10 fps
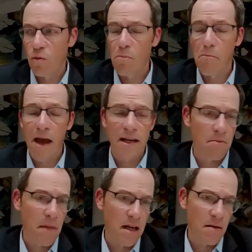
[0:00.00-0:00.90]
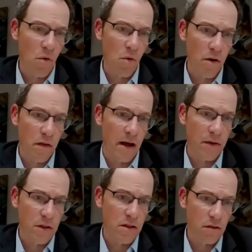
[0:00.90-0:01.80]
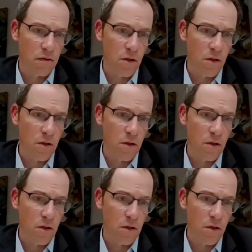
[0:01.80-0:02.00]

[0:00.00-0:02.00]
many, many more thousands of